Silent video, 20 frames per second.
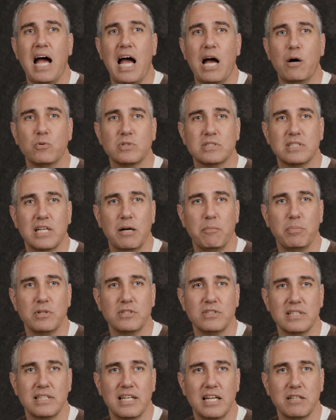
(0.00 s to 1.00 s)
I was able
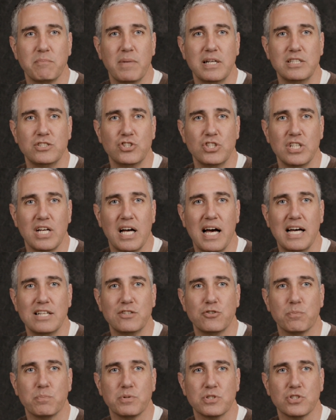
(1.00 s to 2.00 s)
to get my
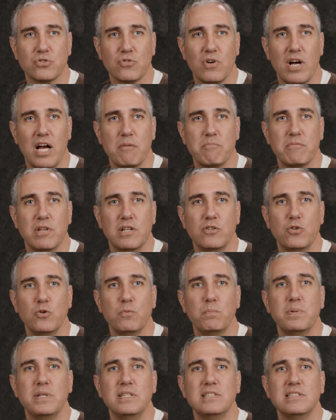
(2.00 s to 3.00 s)
GI to prescribe the new
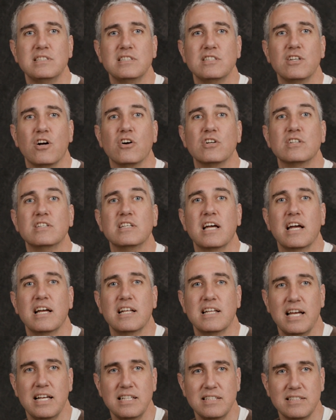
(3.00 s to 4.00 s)
PCR
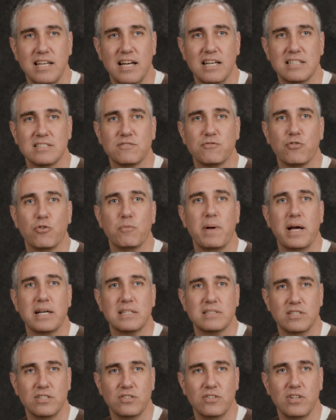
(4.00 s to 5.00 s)
DNA test for
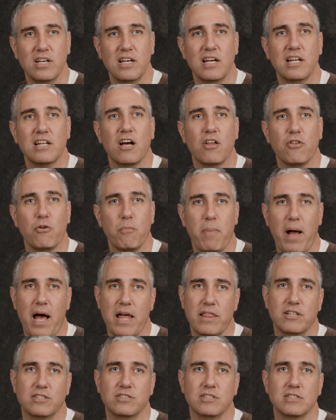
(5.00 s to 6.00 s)
bacteria and other
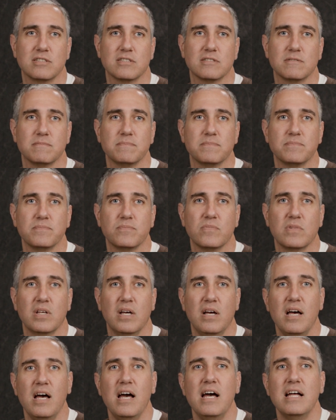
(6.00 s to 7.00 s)
pathogens.
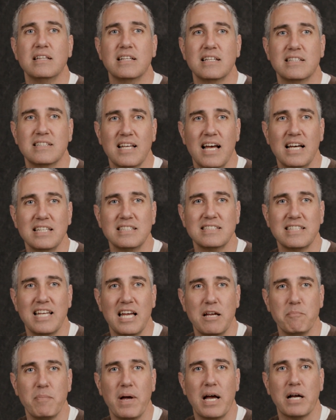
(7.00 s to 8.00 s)
The test
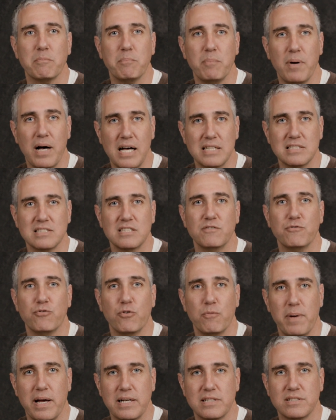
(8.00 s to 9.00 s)
came back positive
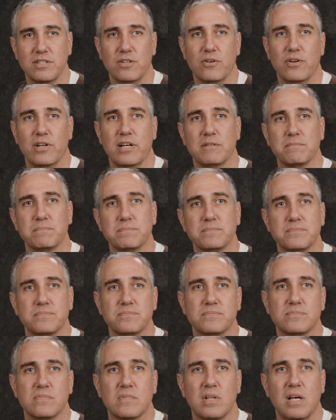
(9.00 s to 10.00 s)
for bacteria.
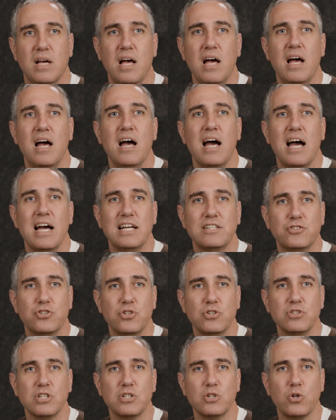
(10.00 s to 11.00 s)
I
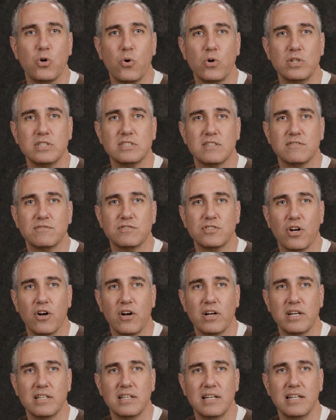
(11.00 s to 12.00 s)
took a course of
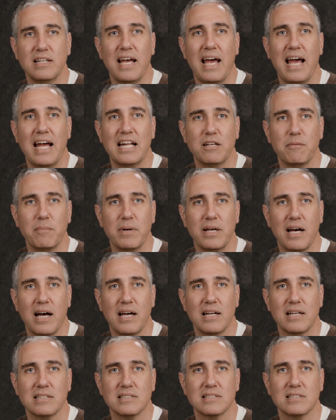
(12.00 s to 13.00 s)
targeted
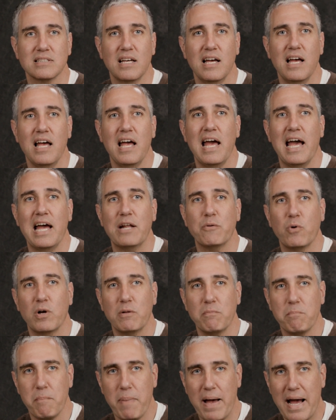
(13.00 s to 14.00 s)
antibiotics and
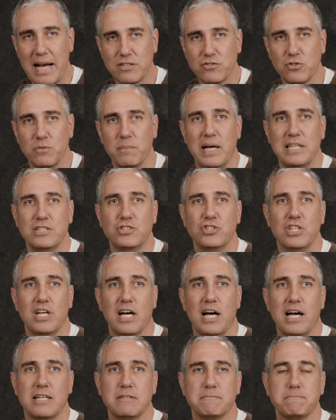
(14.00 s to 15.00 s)
went back to my
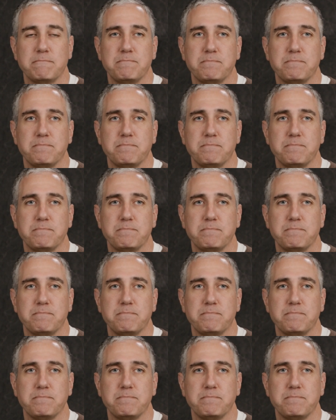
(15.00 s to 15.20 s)
GI.